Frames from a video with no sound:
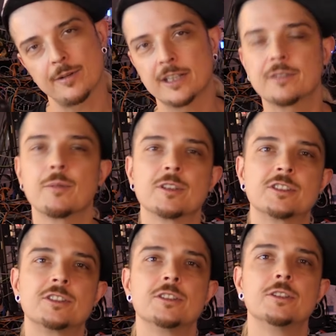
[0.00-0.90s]
coming at you from the
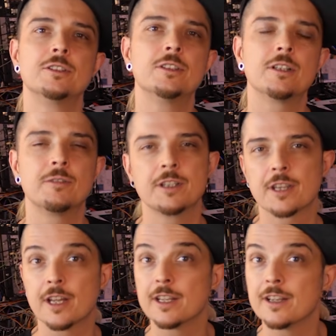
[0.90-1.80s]
stew
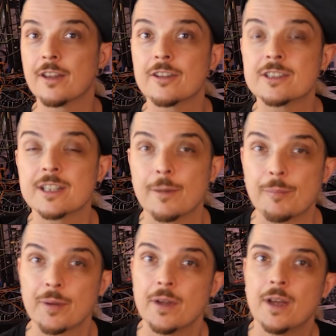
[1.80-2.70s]
with another
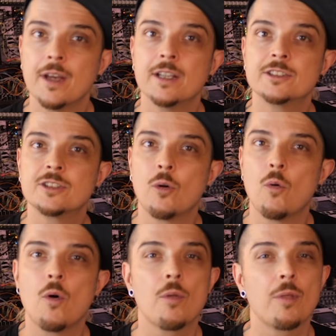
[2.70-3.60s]
tip.
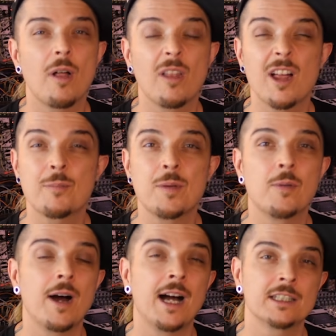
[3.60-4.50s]
So a lot of
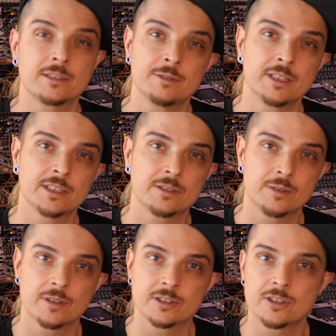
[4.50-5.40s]
people ask me this
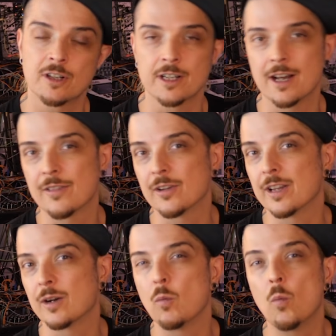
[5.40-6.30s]
when they're starting out. They're
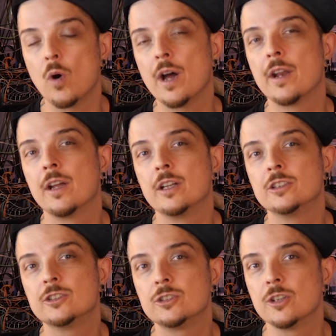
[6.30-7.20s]
like, what
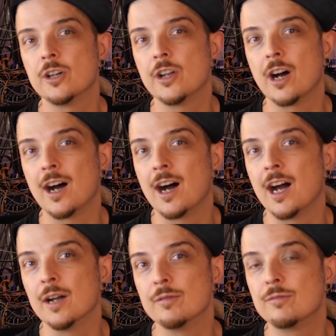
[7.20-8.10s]
should
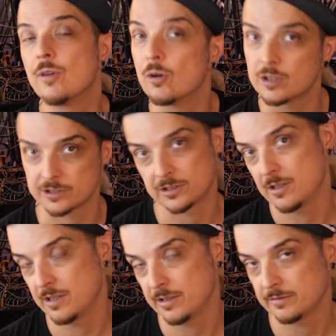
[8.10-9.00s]
I focus
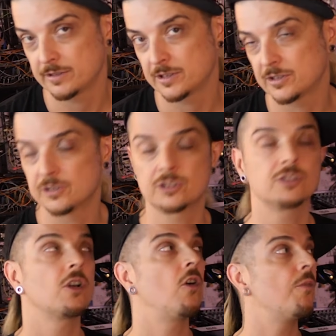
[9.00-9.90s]
on? Because there's
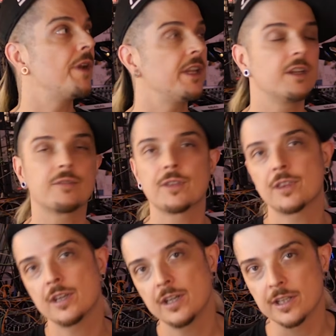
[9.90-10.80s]
so many
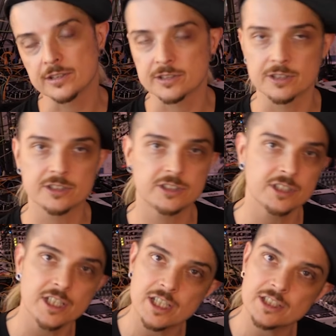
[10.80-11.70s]
different things. There's
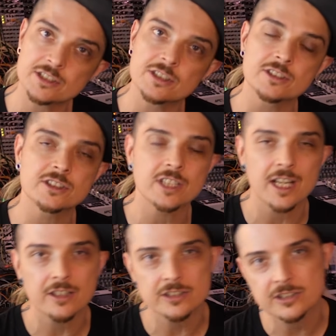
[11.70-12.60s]
synths, there's
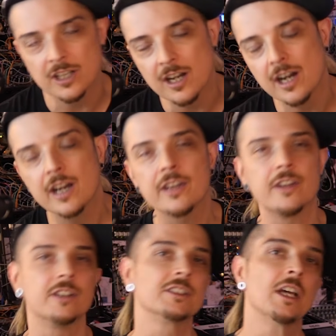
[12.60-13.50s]
sound design,
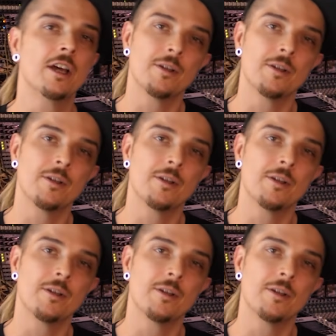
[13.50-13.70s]
there's